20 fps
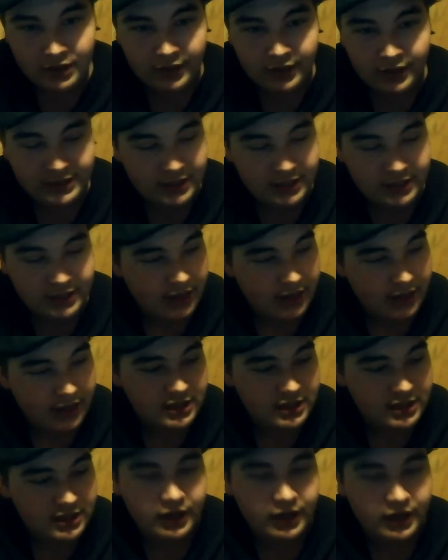I said, the
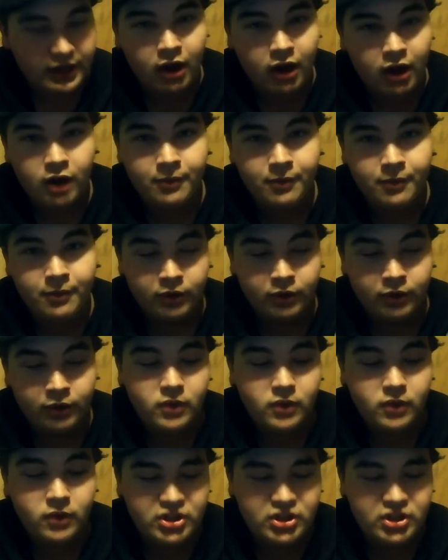case is like a cardboard,
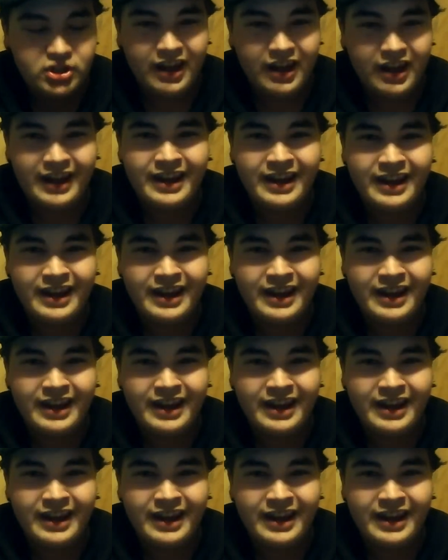which I like.